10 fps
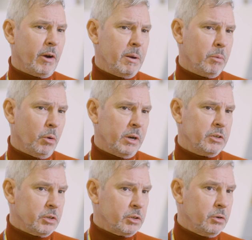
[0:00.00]
important is the
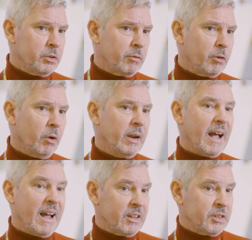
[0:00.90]
students have got
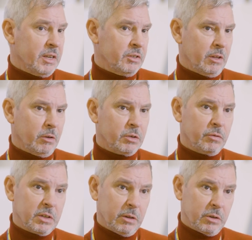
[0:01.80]
access to those
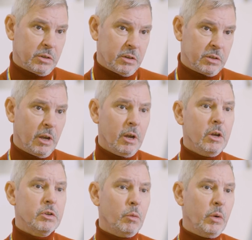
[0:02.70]
facilities.
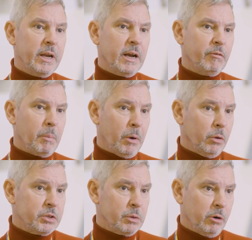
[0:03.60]
So we have a
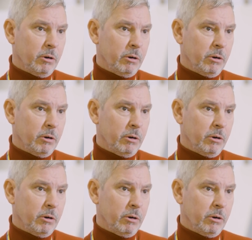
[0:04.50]
policy where